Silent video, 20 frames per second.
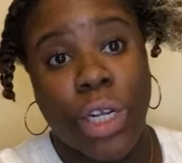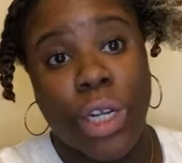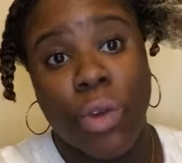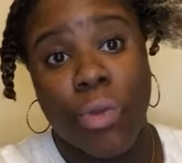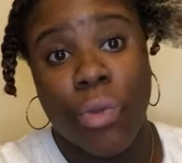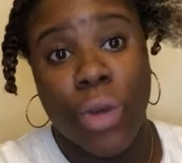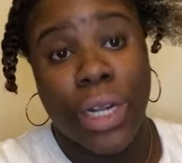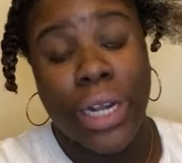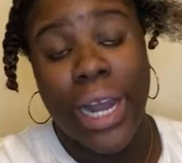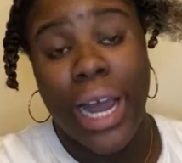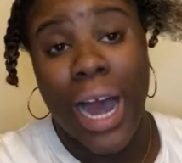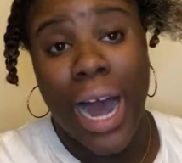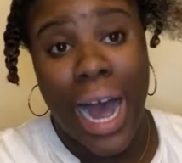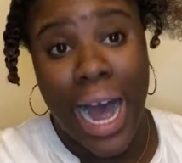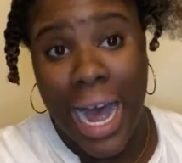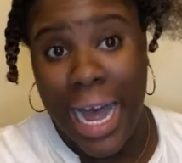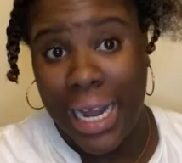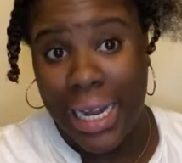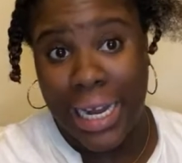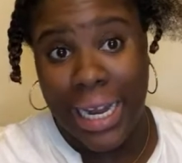really
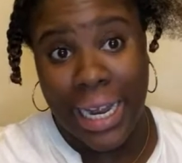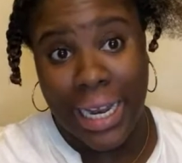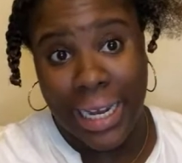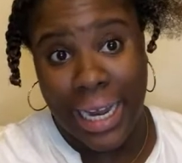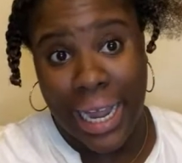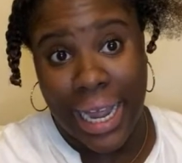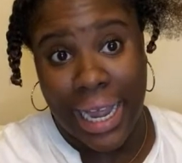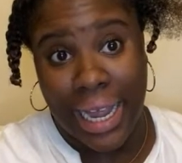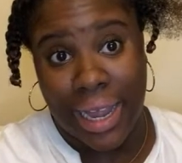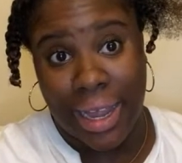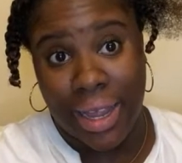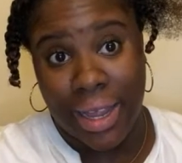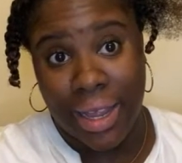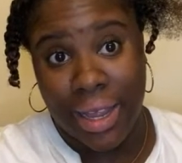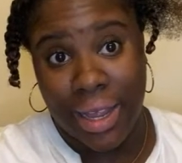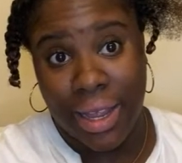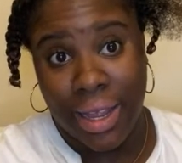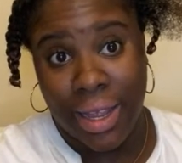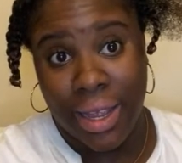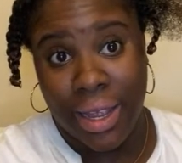hot that day?
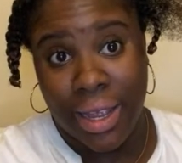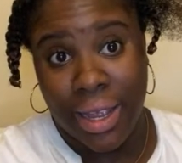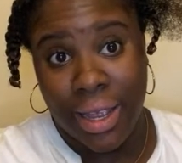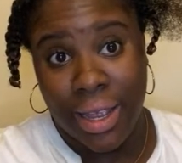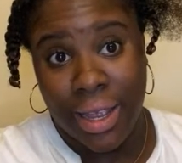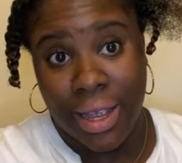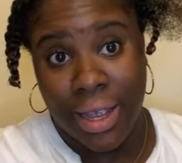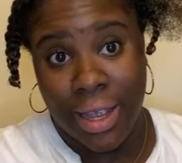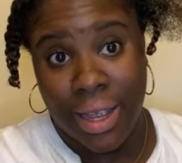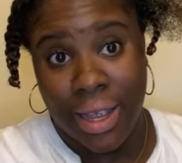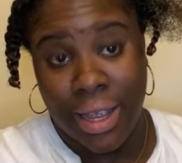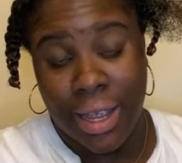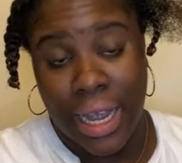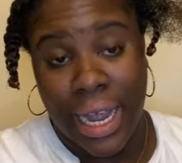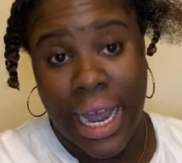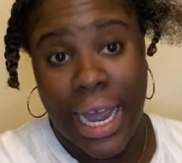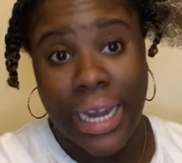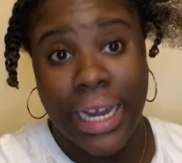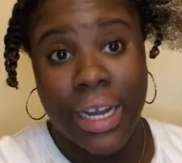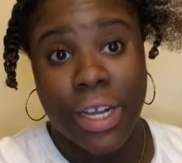
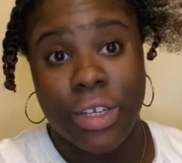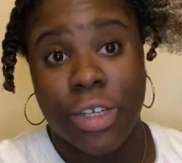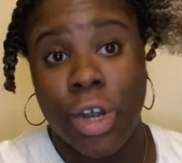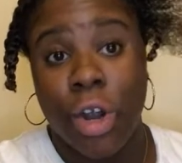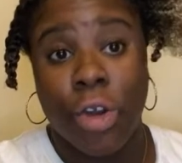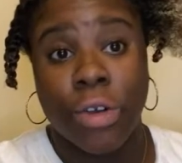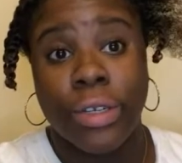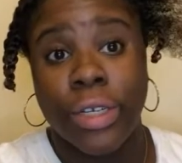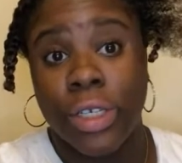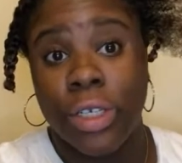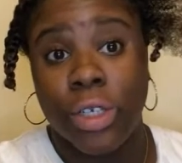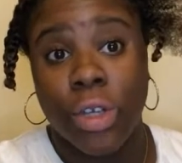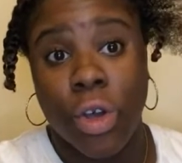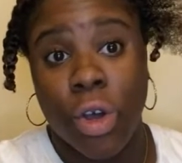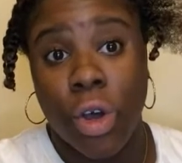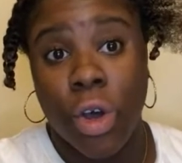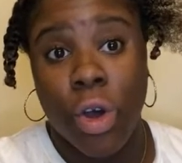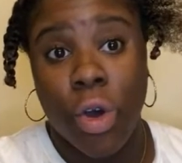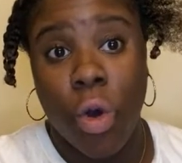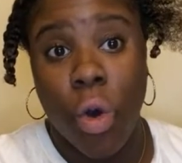And it turned into
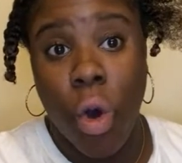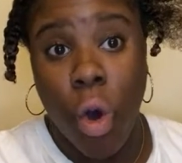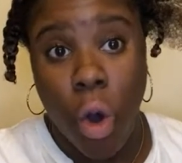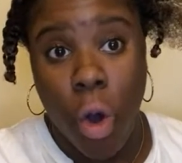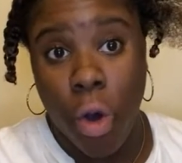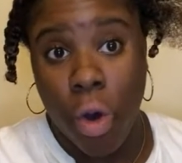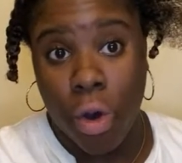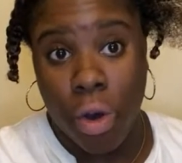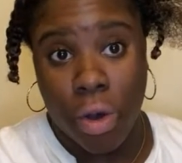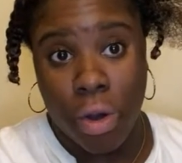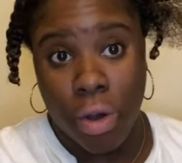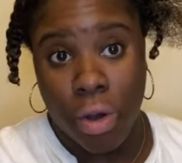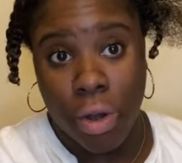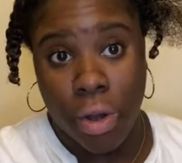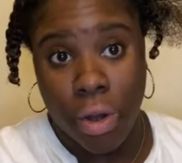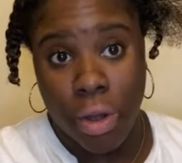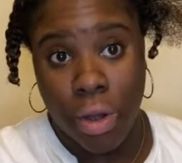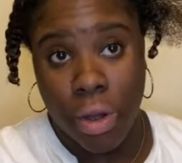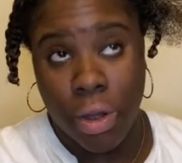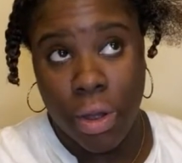oil.
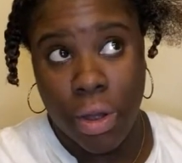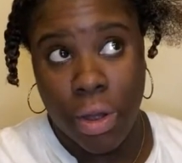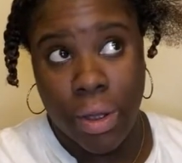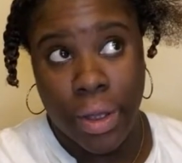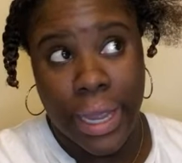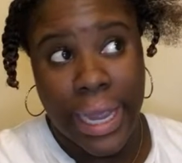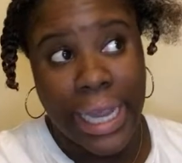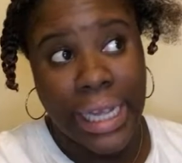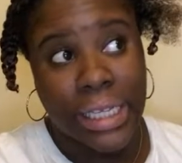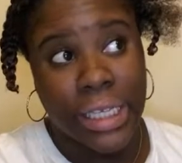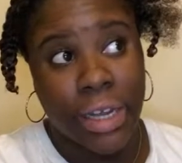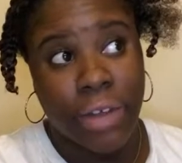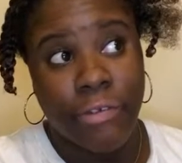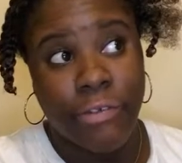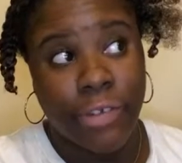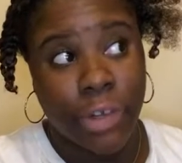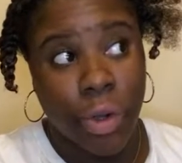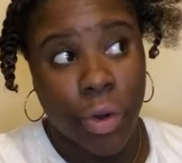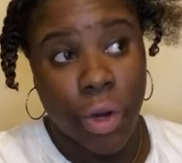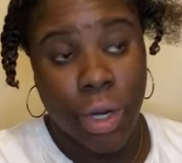He's in
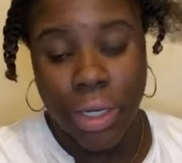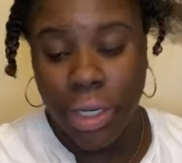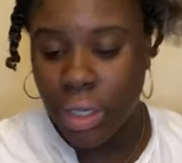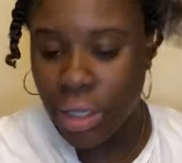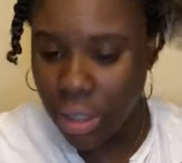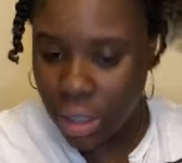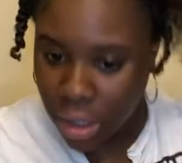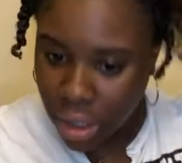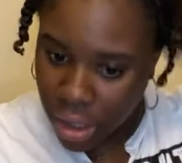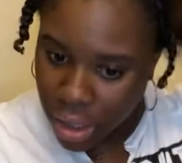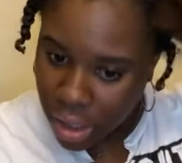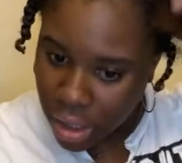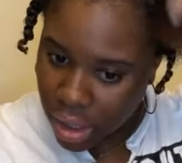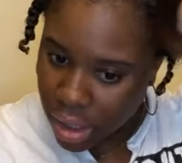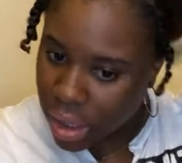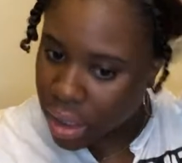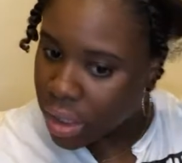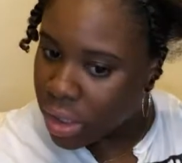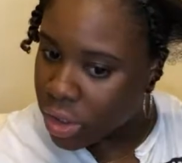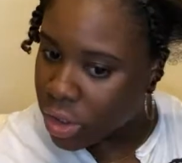Florida.
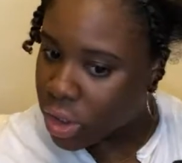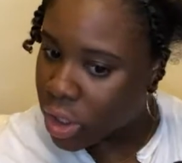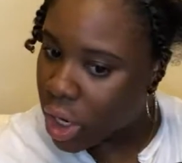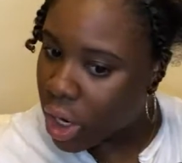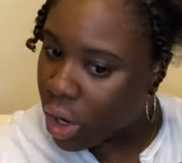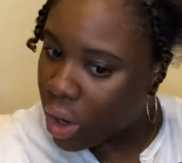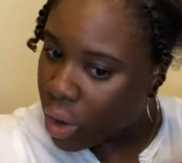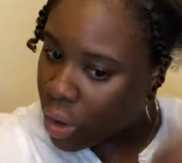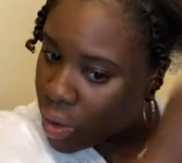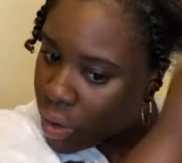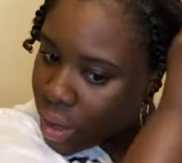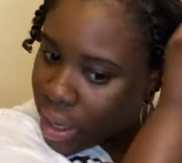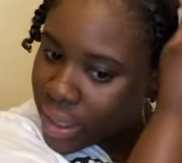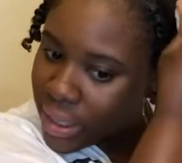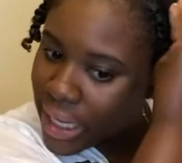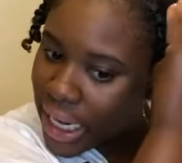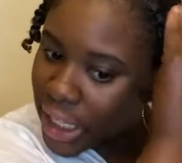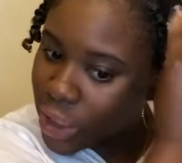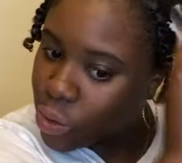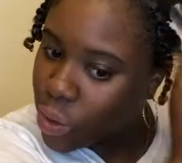So
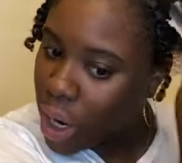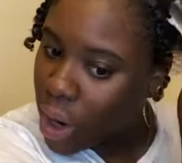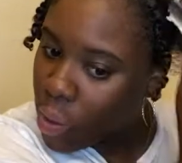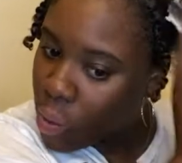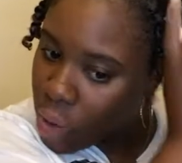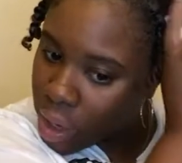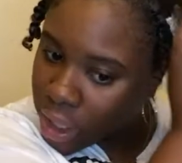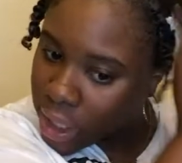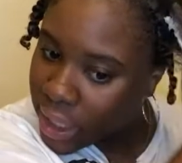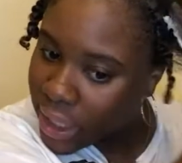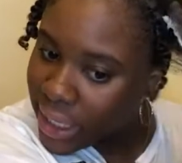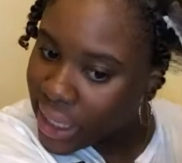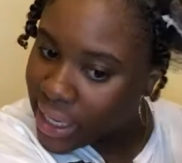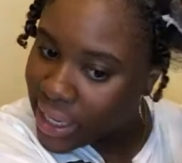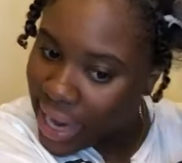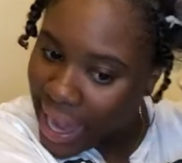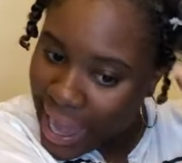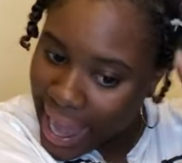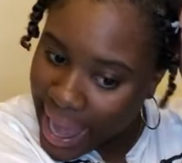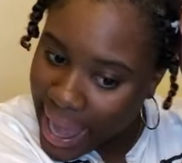that's why I wondered did
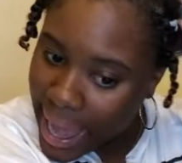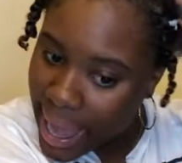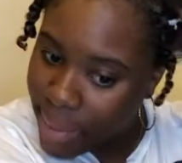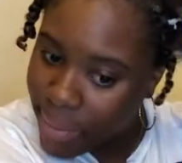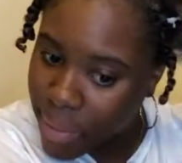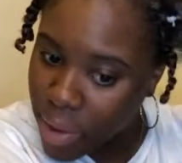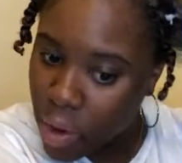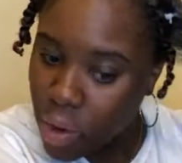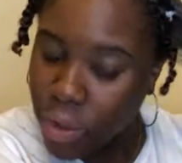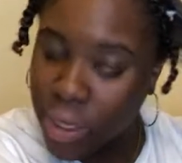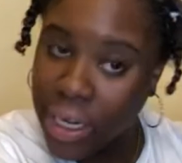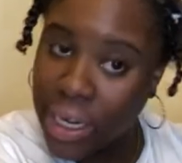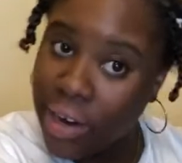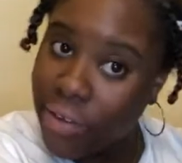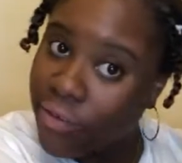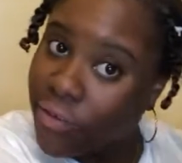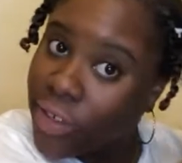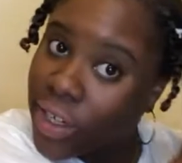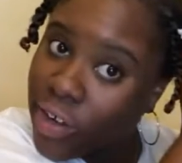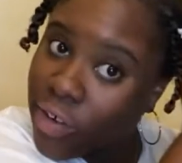that happen or did it
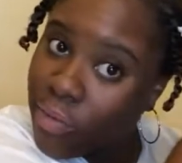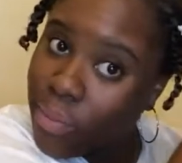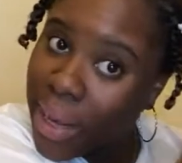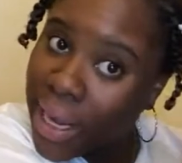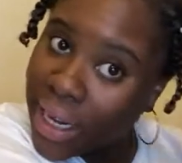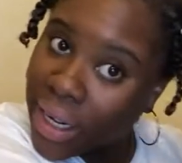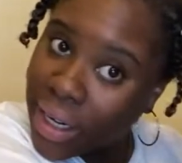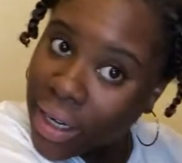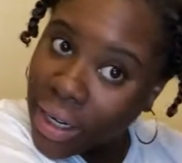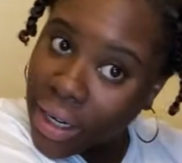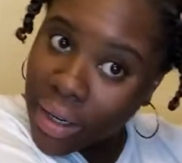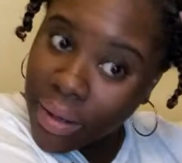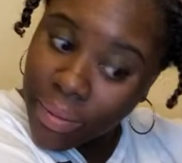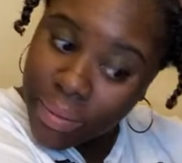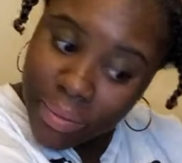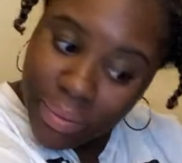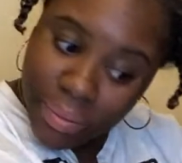fluff back up?